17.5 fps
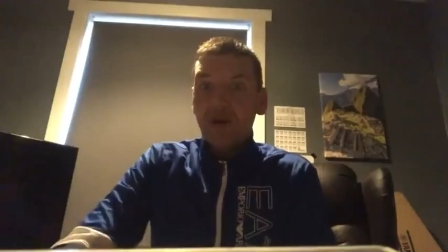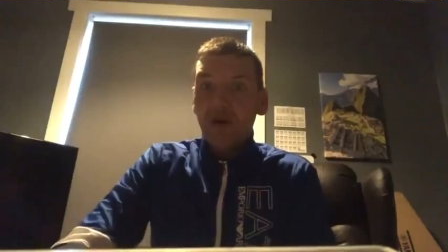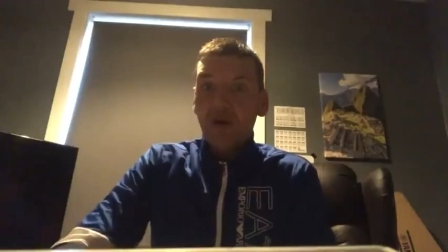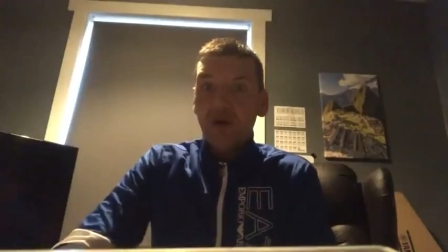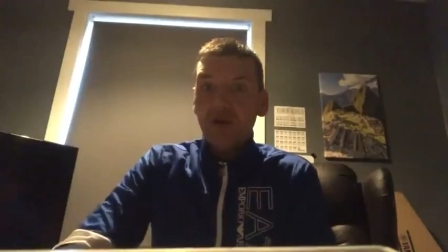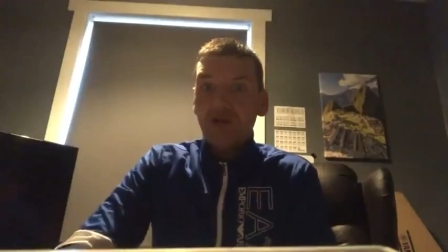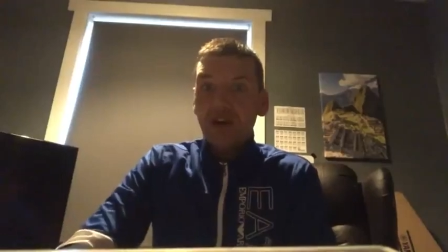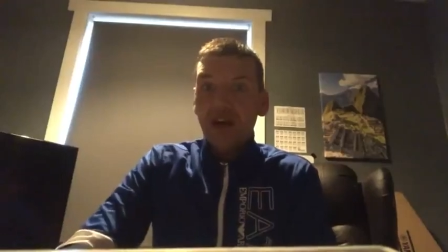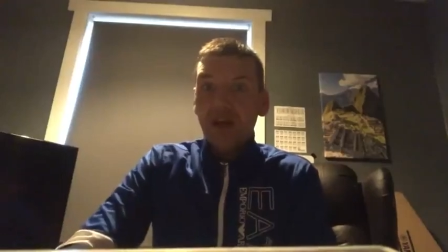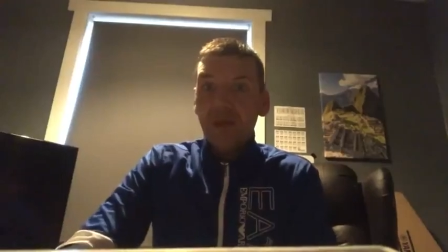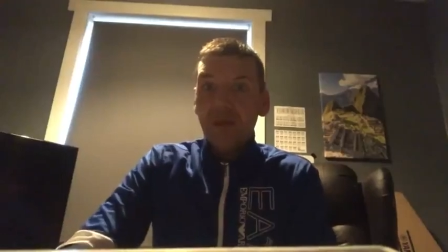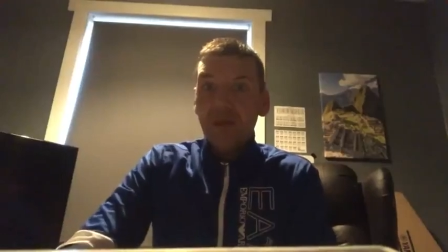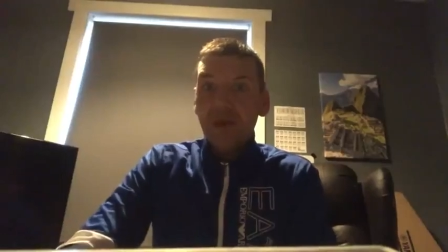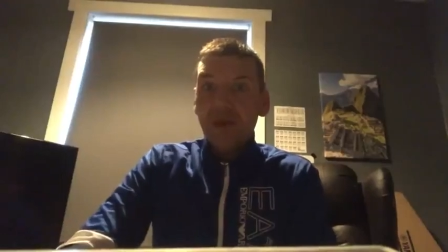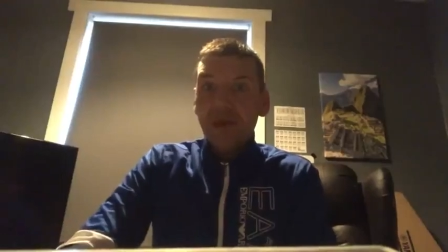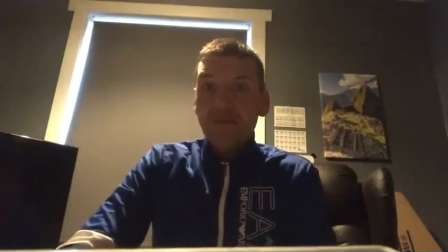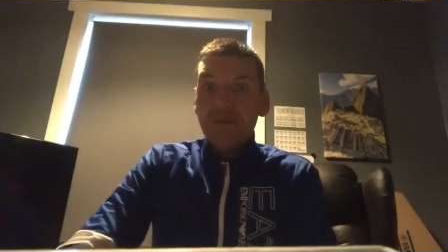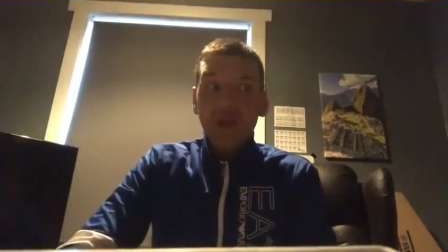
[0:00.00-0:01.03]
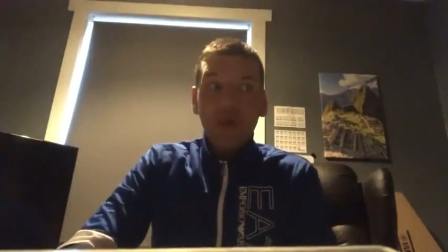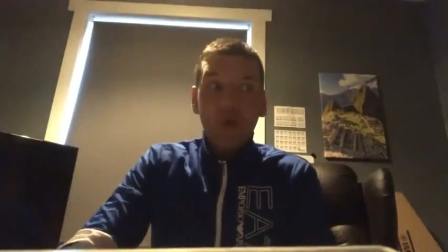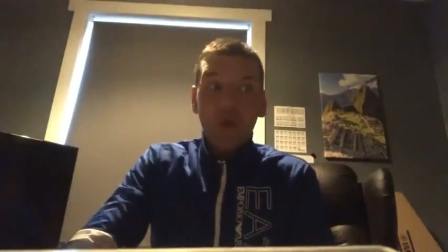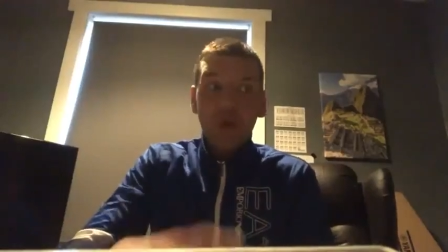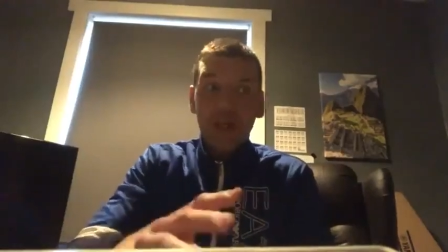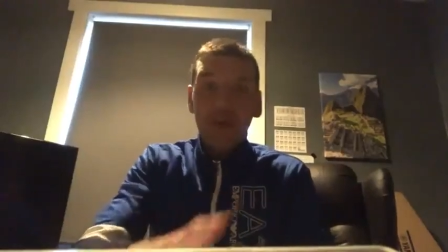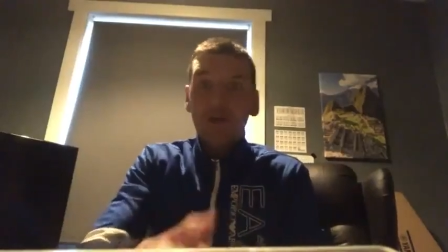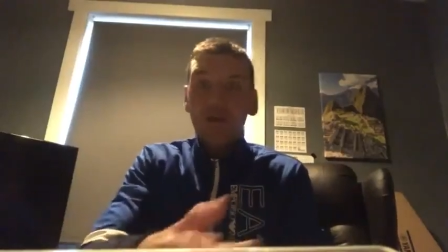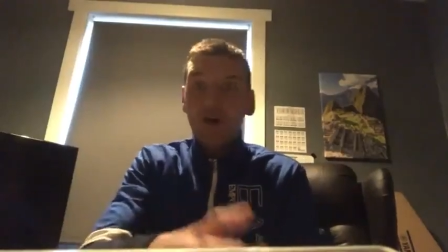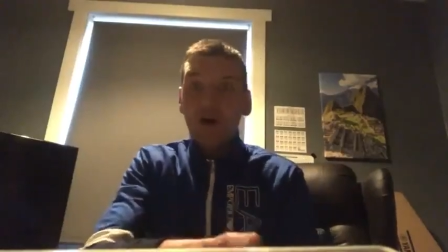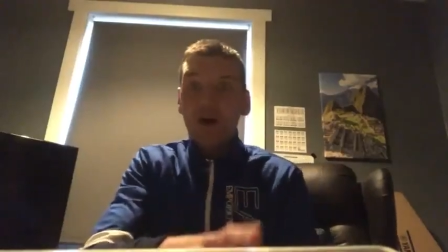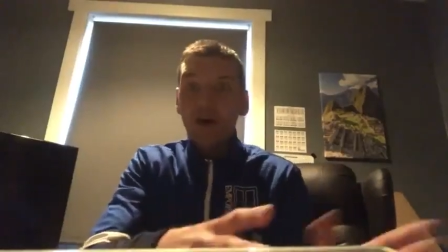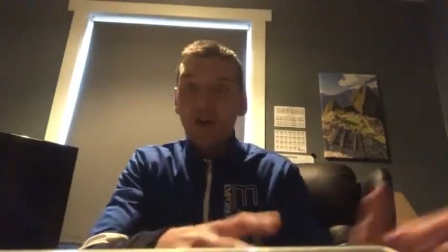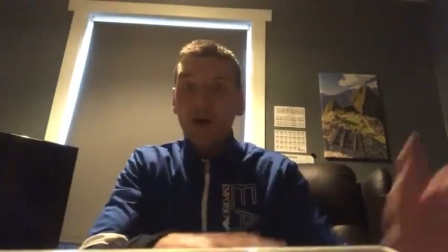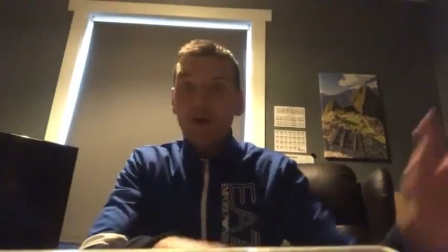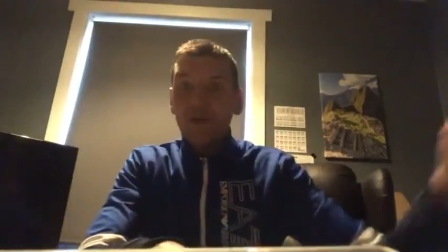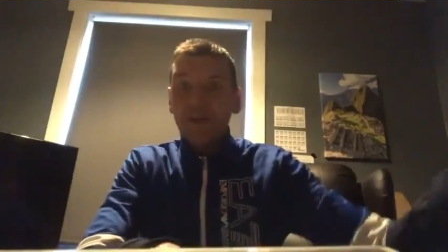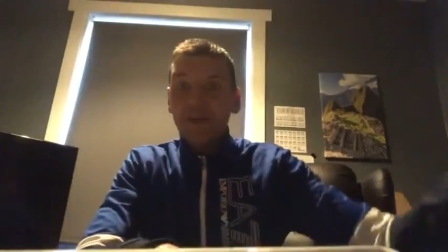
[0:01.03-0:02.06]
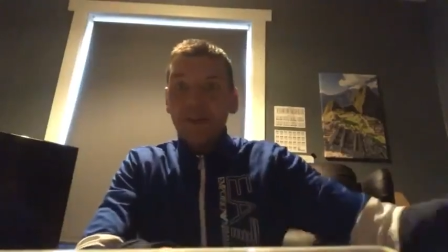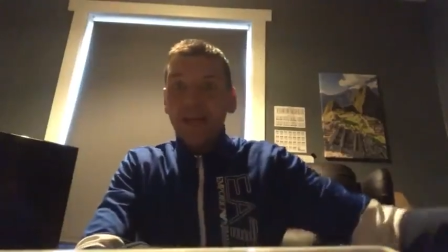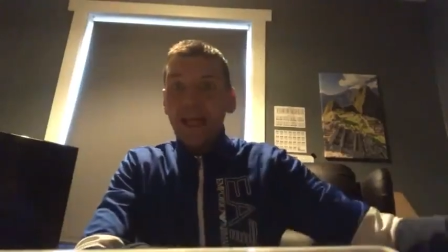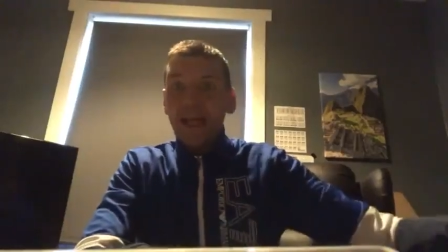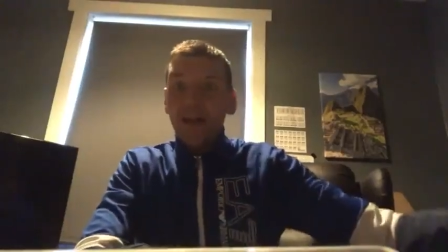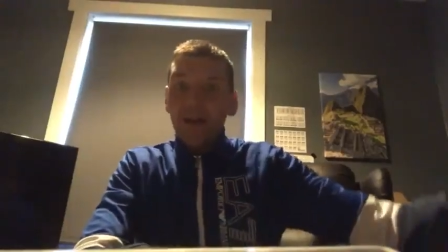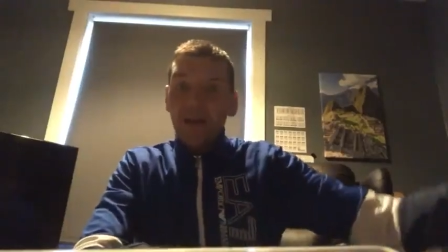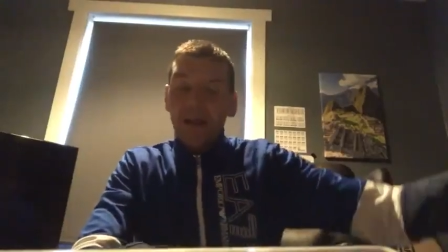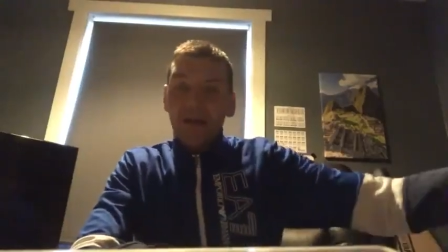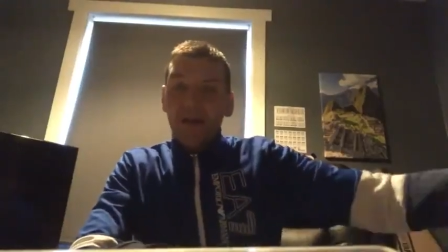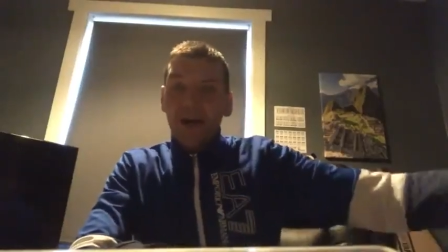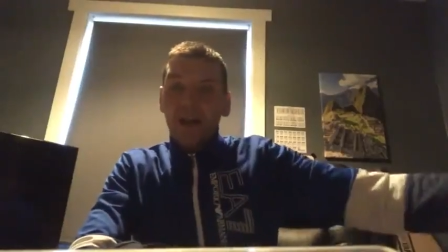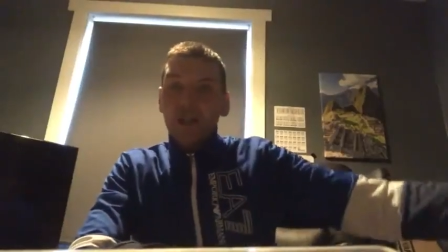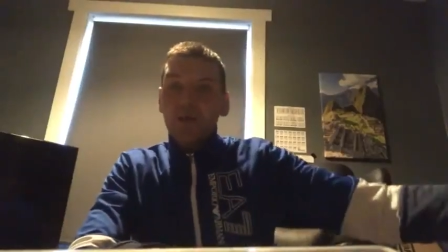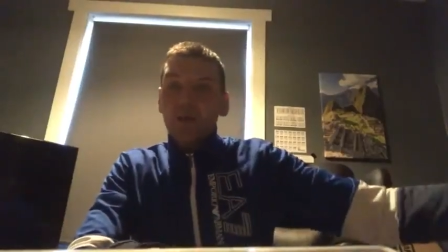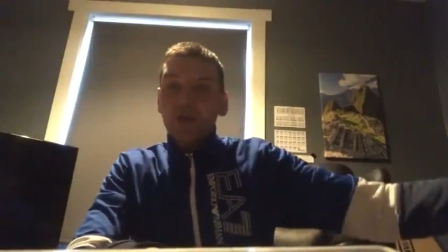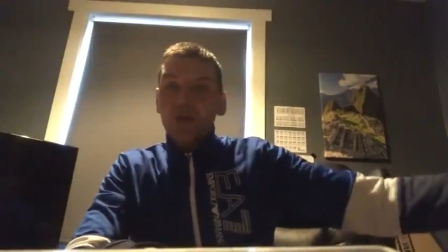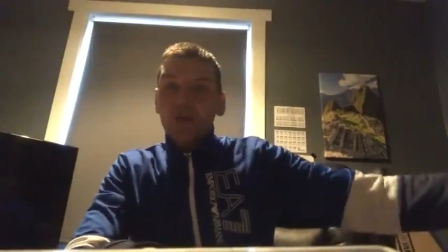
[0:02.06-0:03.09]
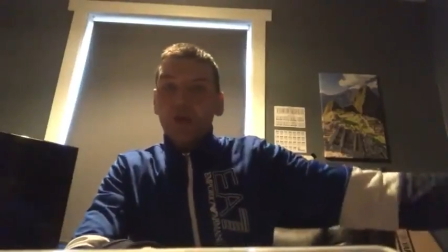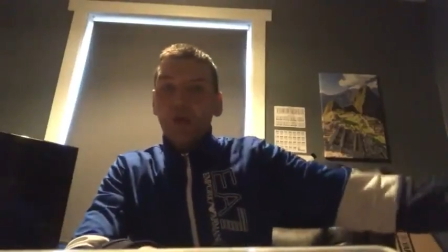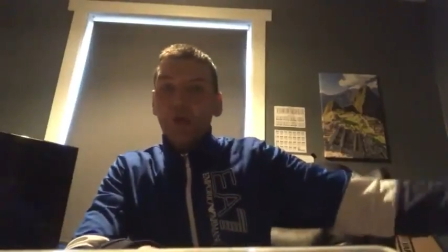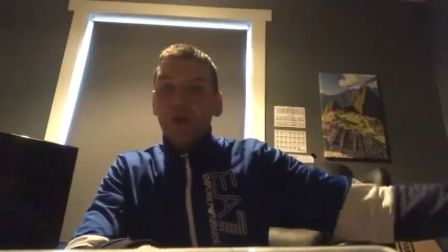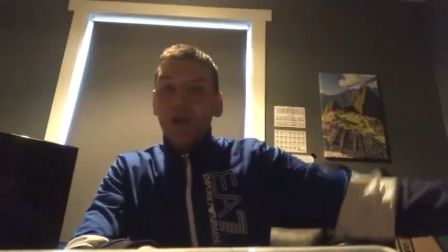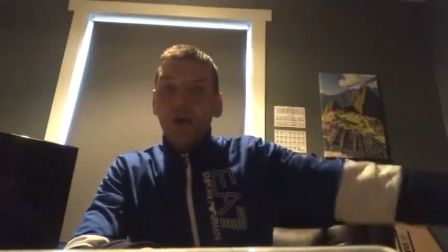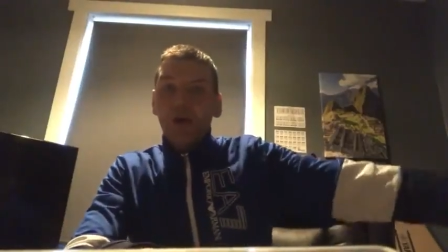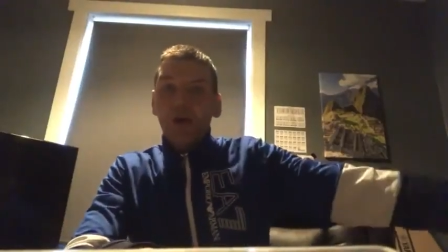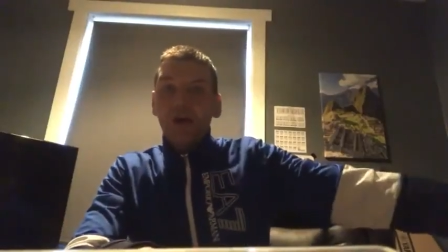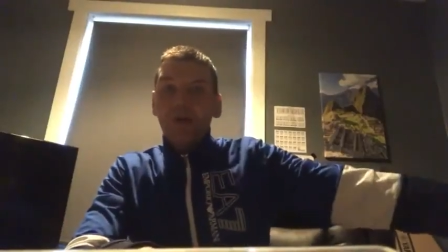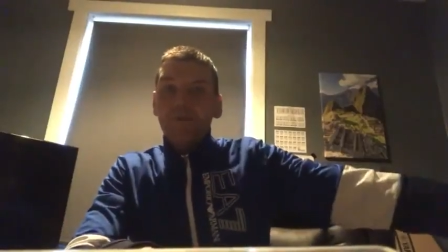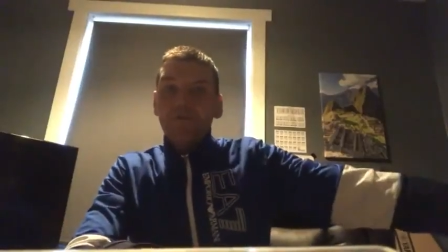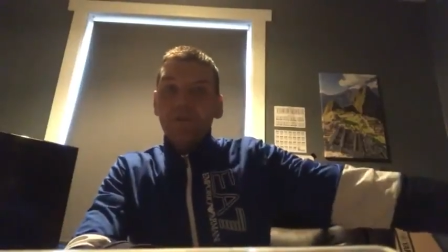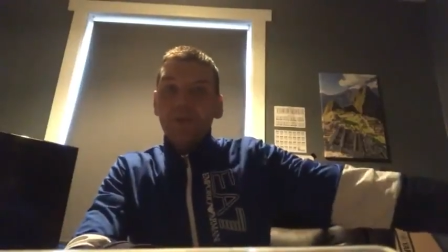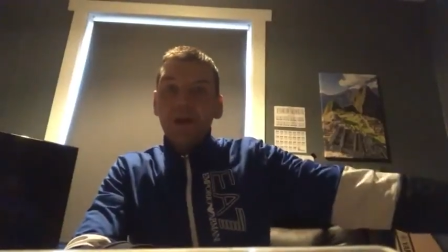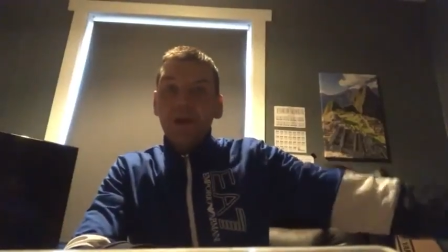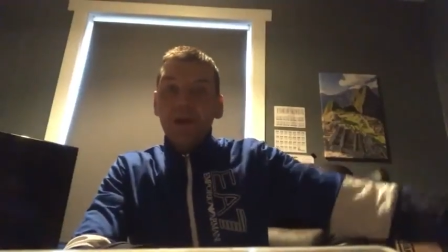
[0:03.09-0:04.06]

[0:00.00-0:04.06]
calls up we're not allowed to tell her that that's what's going on.